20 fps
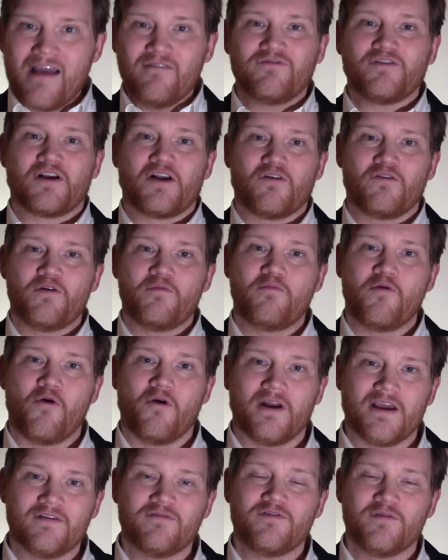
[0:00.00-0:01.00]
Africa
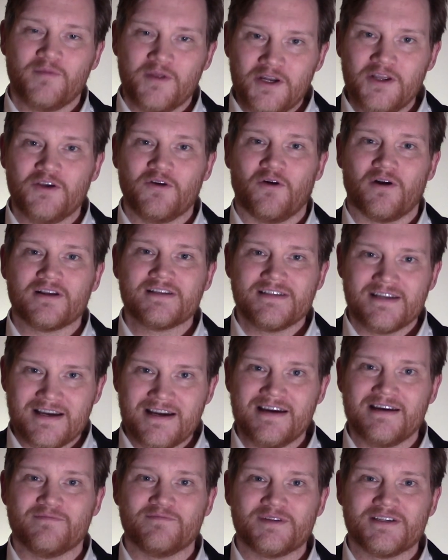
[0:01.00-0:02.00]
reporting from the New York
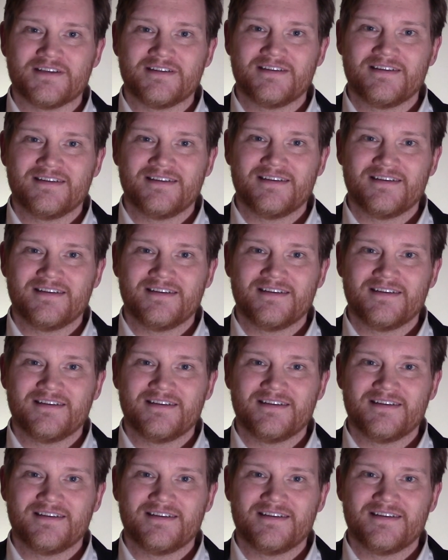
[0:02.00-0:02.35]
Times.